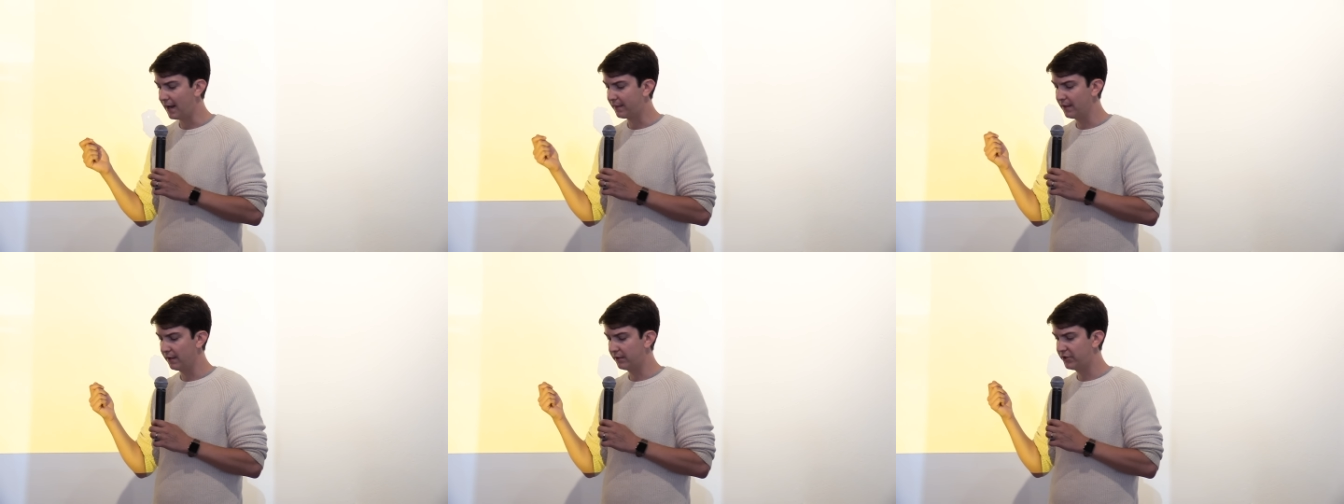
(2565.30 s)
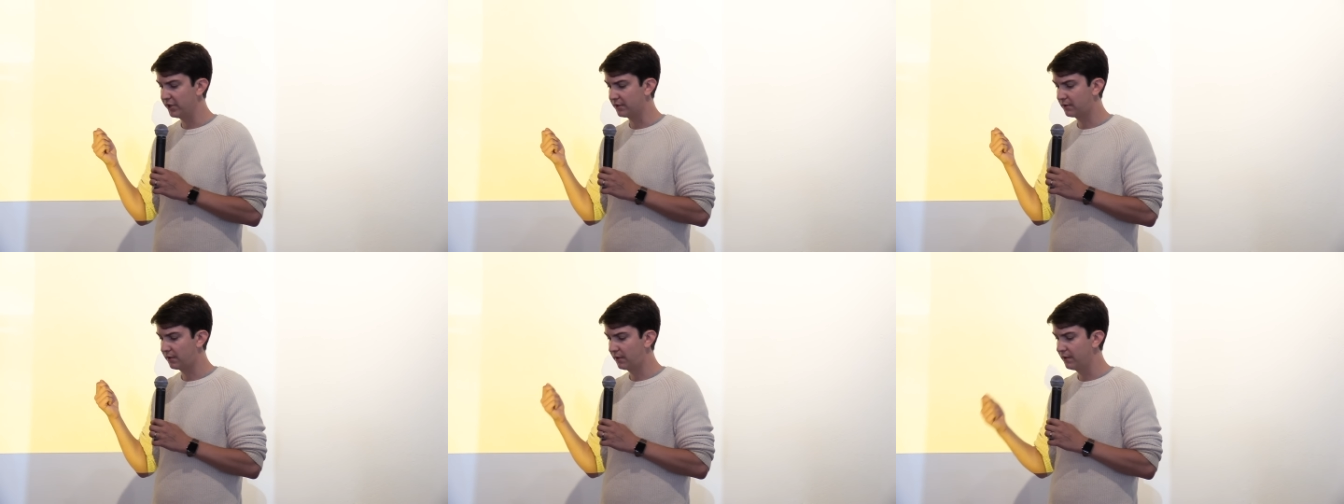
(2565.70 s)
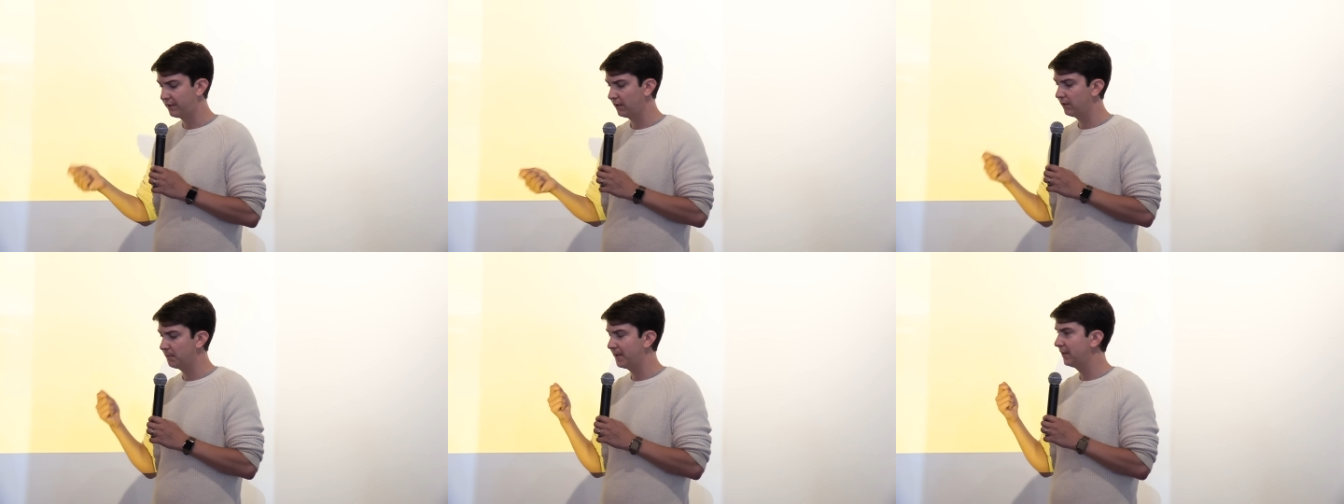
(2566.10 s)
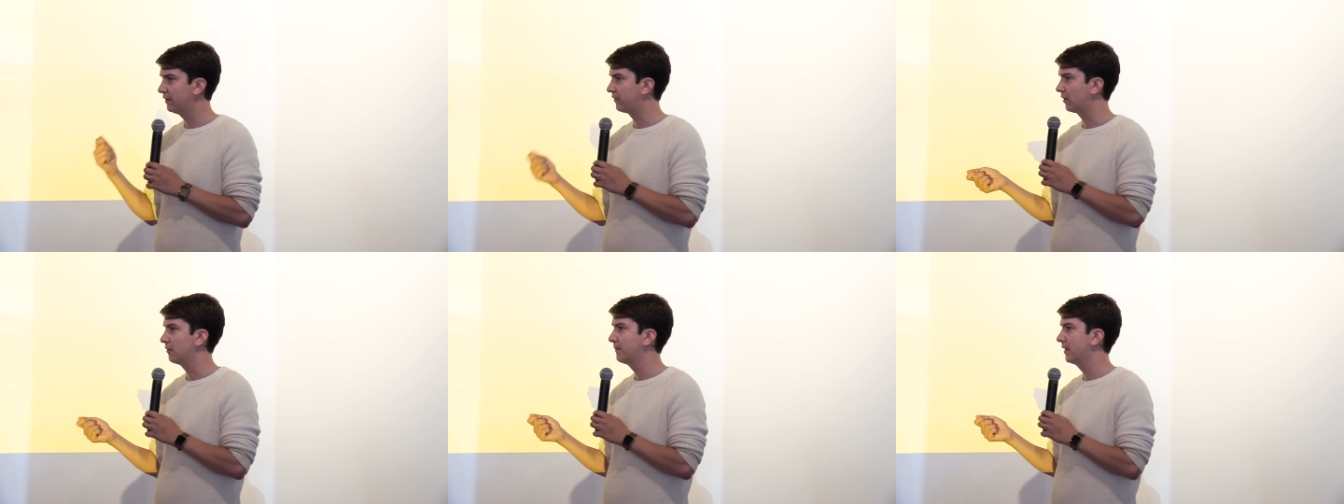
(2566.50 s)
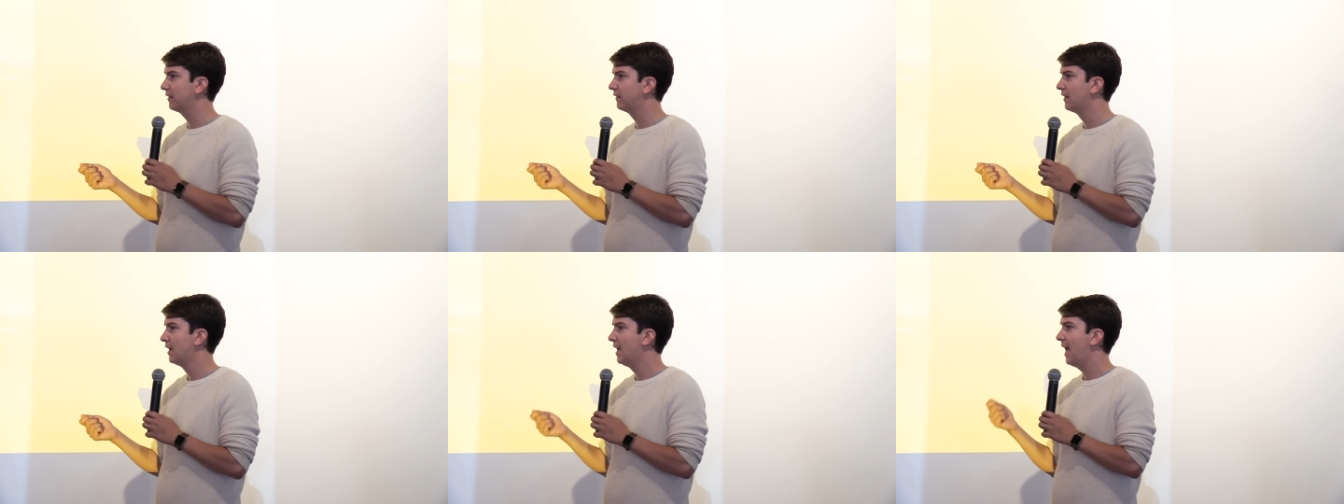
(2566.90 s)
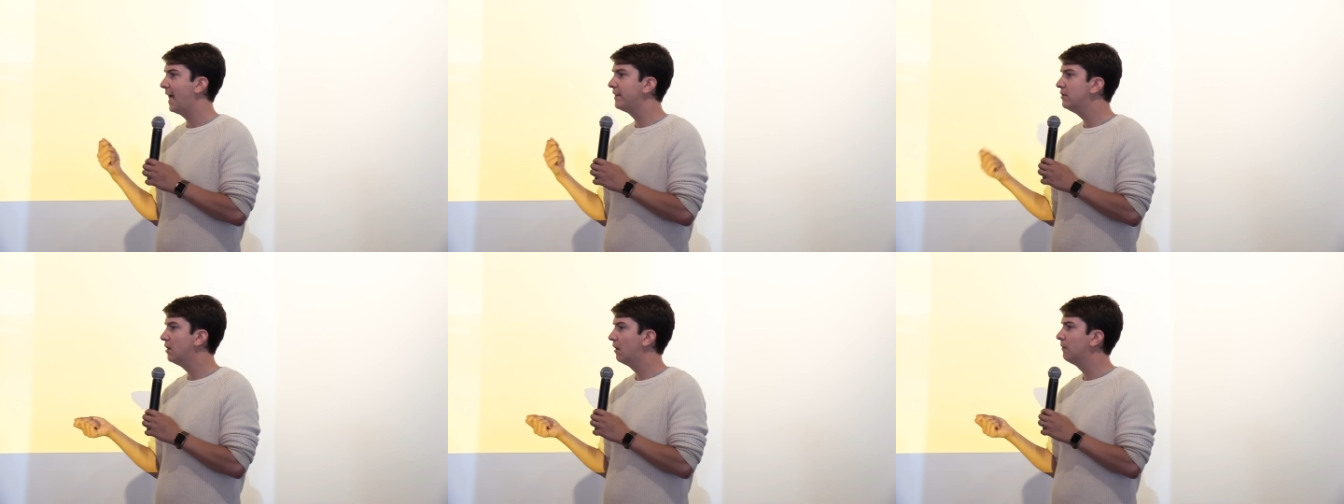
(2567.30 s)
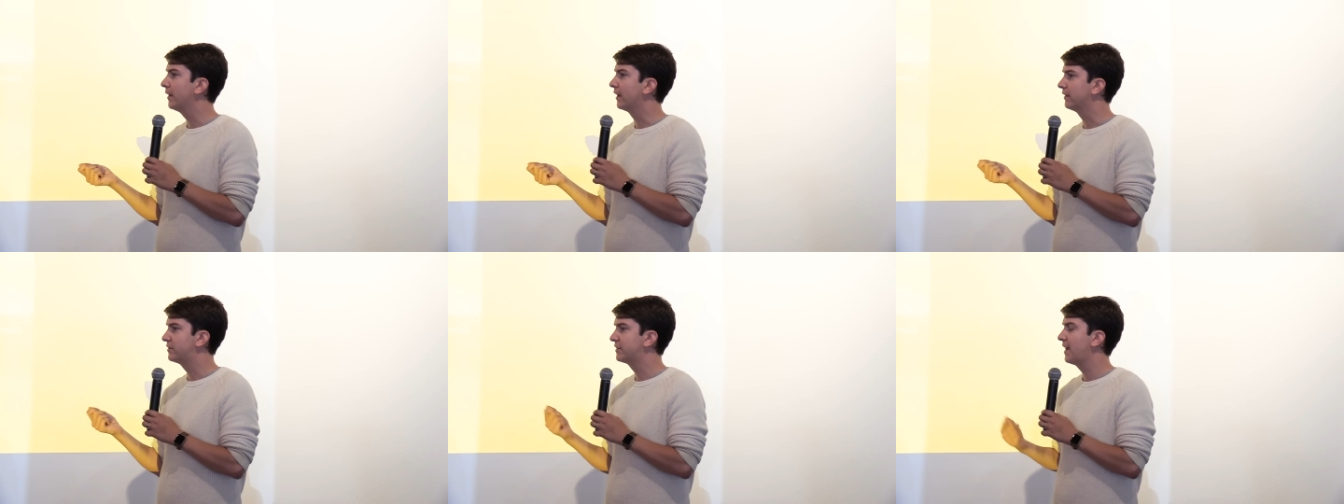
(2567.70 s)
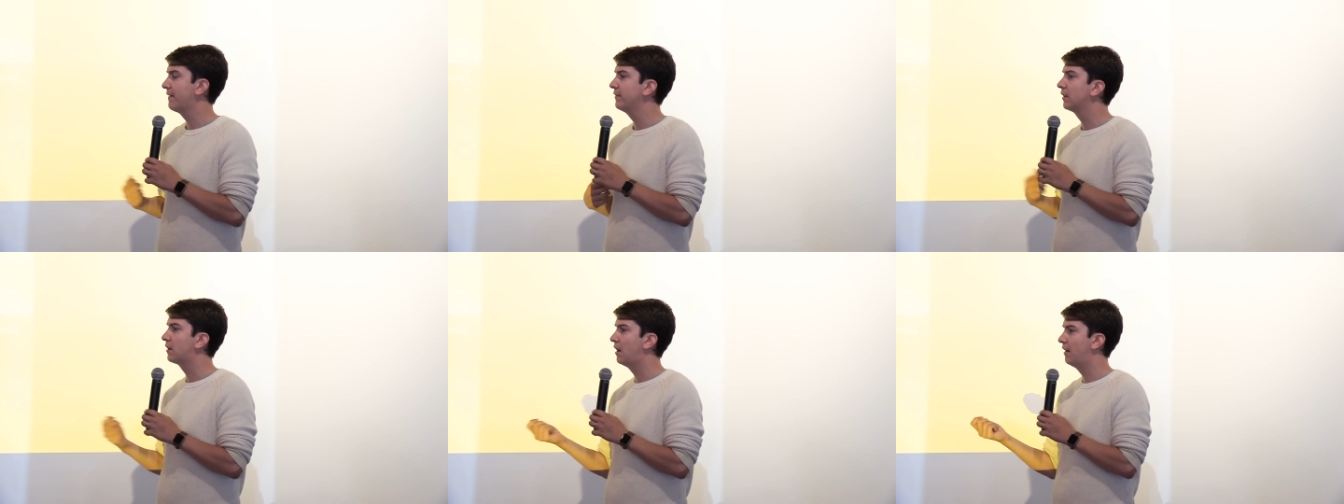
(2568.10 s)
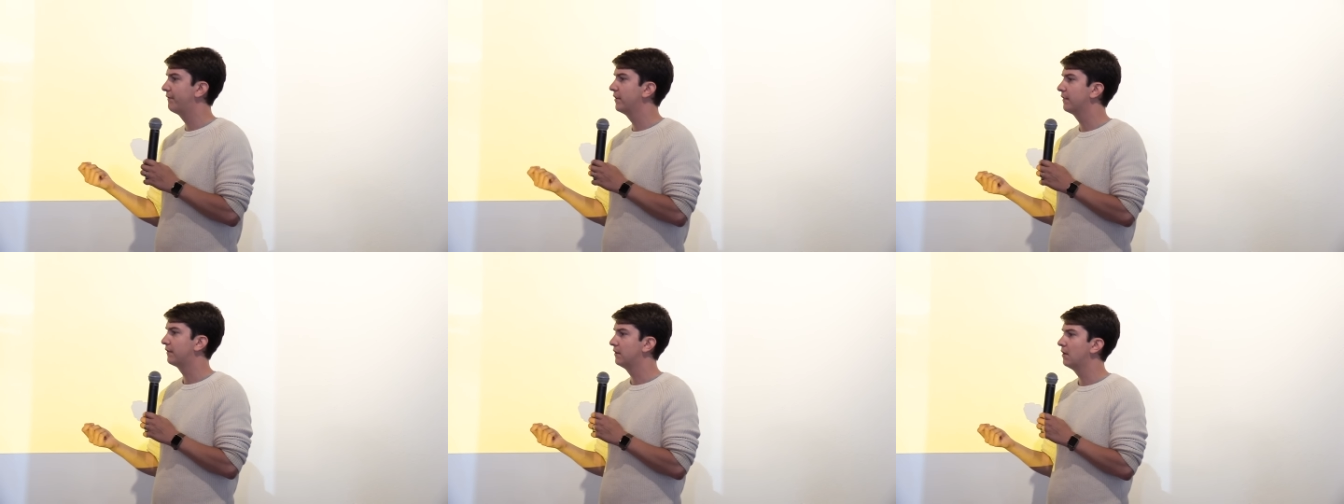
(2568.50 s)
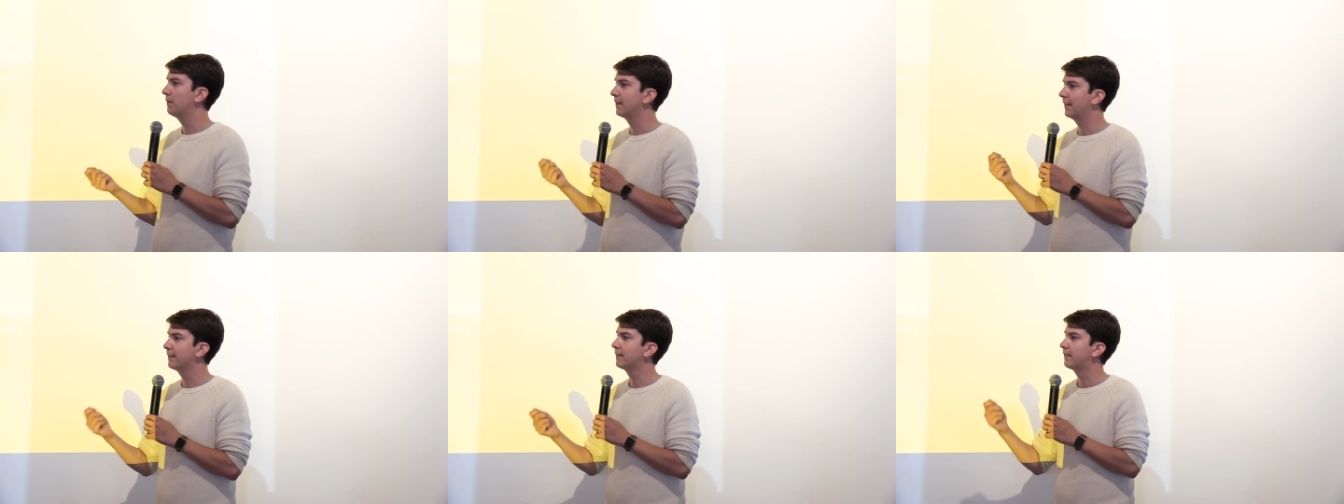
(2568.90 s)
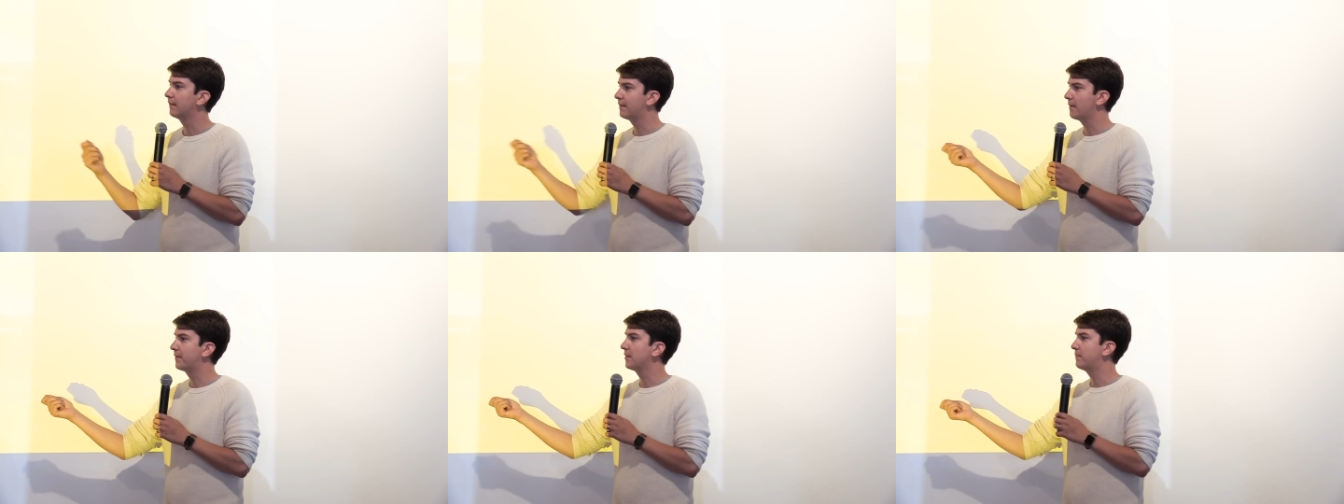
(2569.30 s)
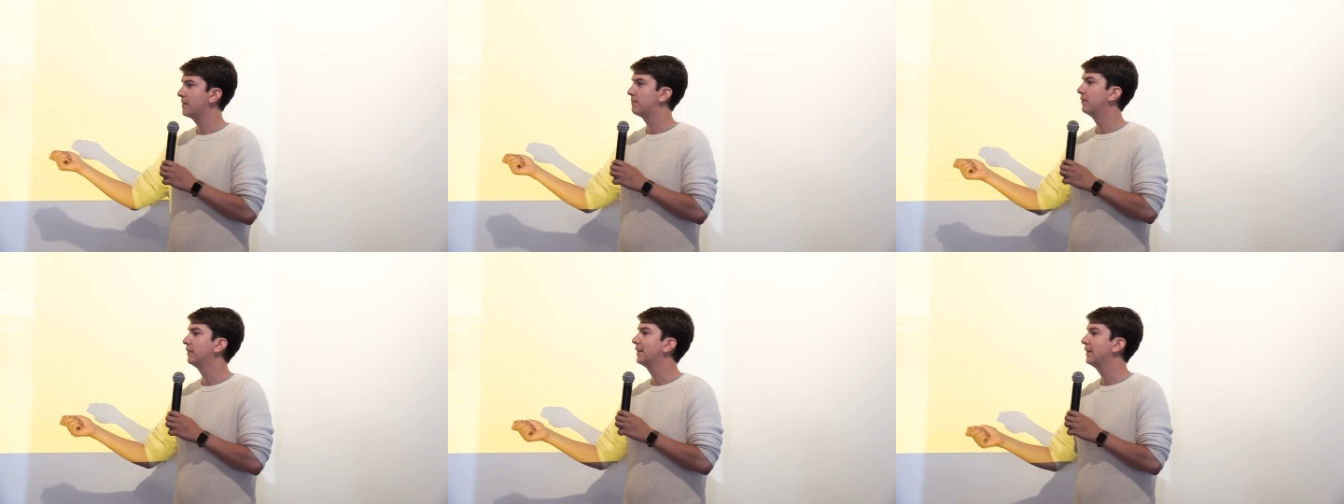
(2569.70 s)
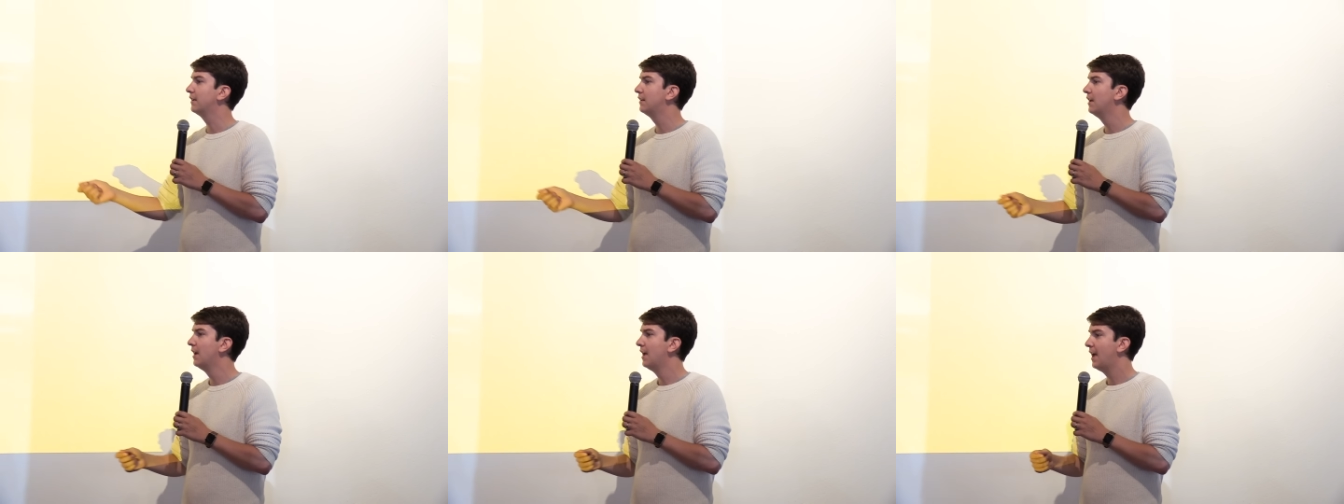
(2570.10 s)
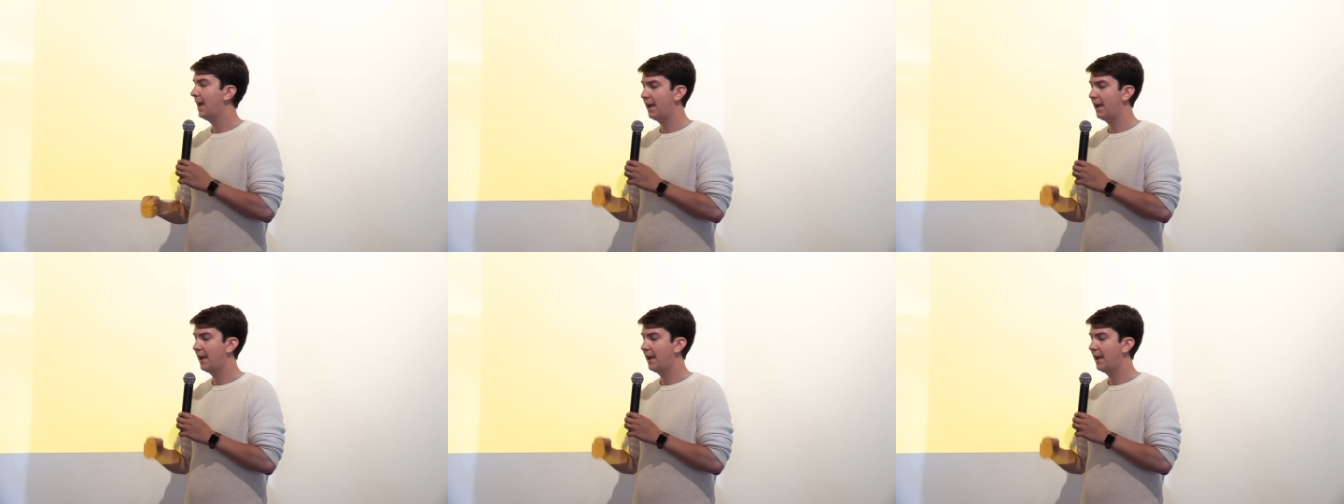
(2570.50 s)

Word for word: think just continue to be determined and knowing, just having the confidence and knowing like this is something people need,